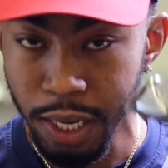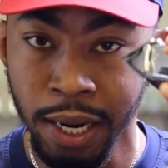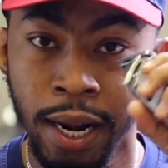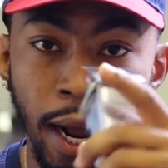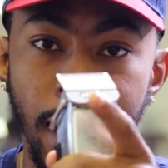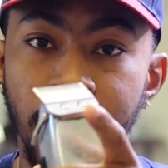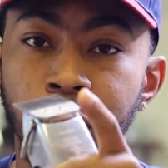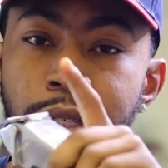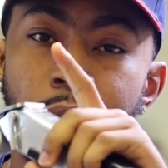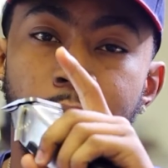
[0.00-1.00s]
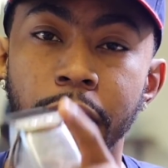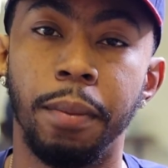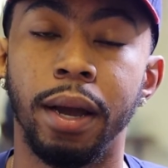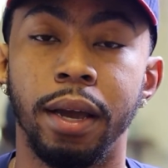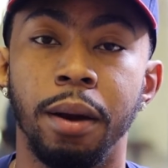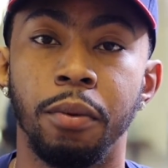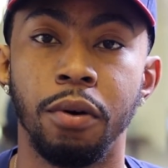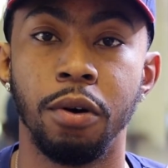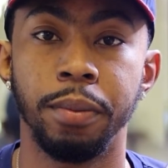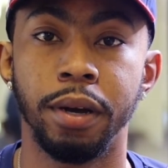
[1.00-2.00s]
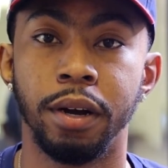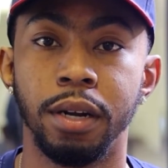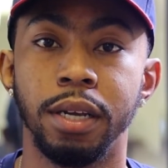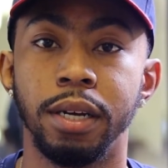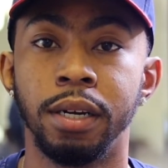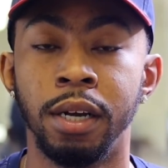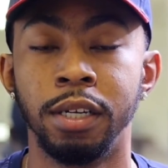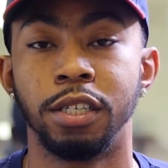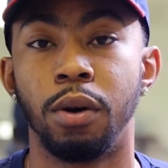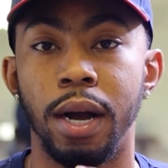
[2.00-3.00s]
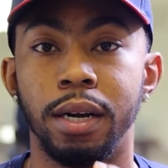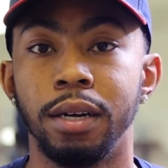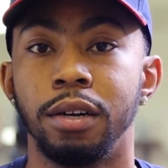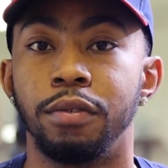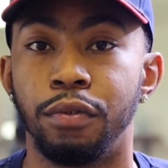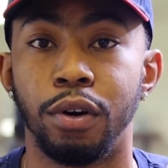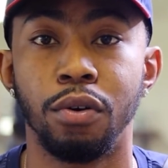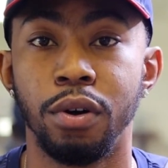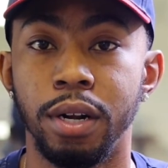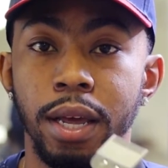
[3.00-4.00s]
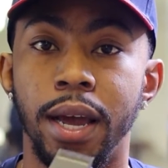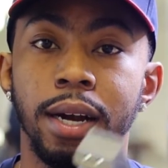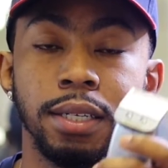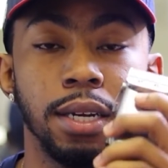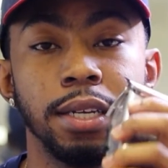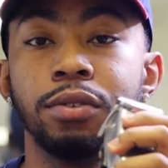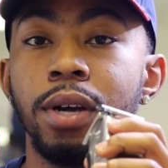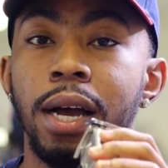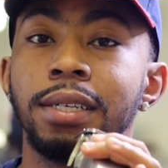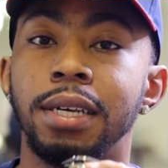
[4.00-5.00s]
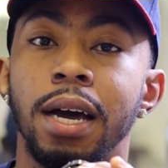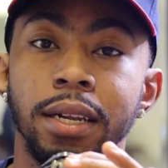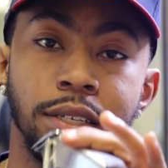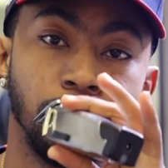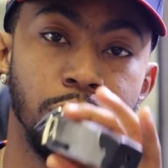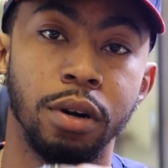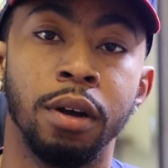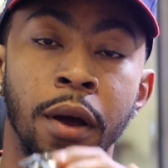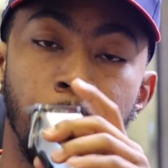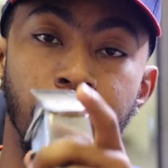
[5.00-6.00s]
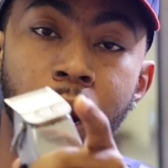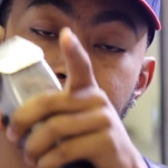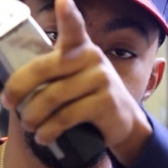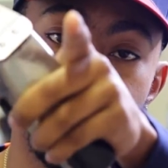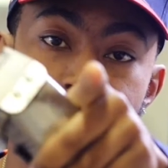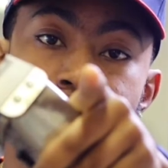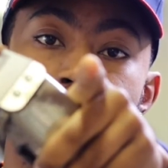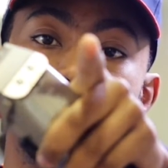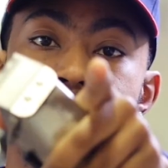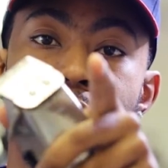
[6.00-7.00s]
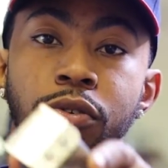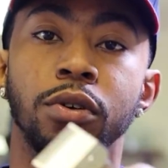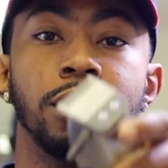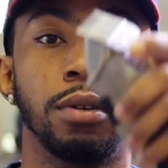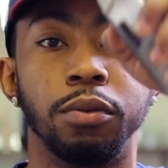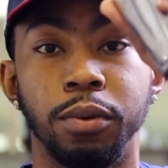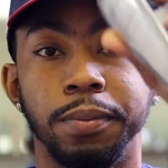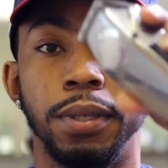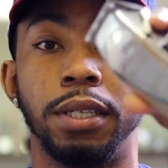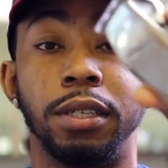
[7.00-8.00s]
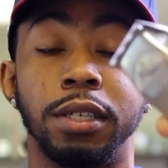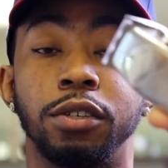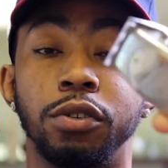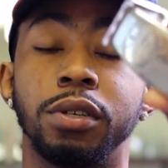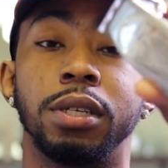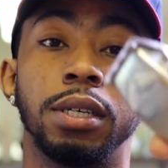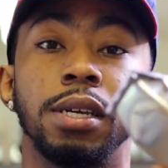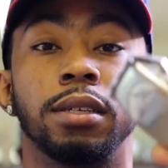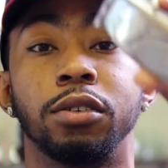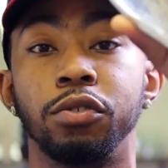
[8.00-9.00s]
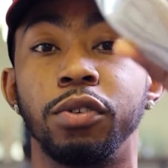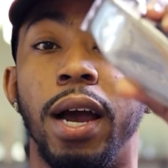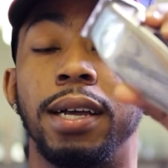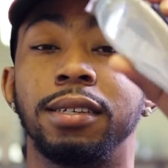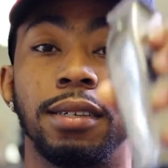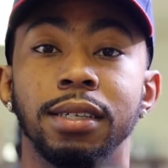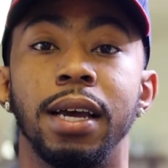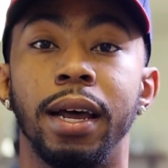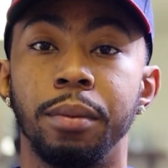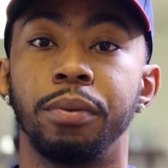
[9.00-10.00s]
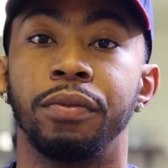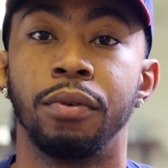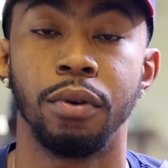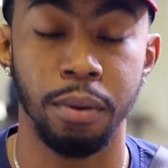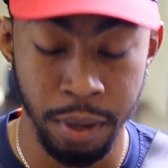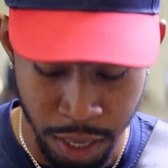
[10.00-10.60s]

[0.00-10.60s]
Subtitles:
and I kind of wish I would have had my camera on me earlier so I could have recorded the haircuts and let you guys see how these work. But I'm going to drop a tutorial with me just using these so you guys can see how they perform.